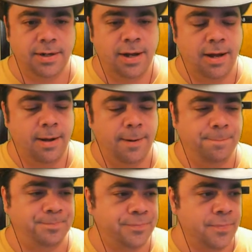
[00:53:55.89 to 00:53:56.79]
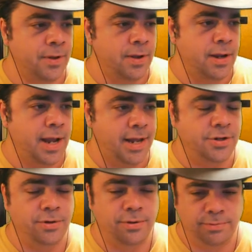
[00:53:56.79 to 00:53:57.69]
You're
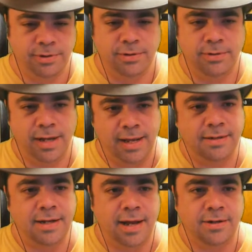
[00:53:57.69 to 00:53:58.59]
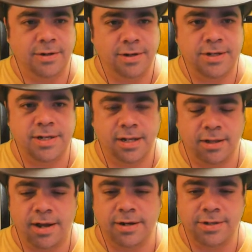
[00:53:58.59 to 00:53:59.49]
going to see a
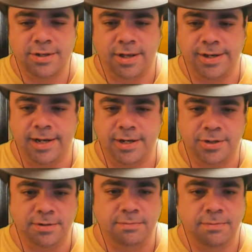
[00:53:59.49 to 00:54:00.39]
lot of consolidation.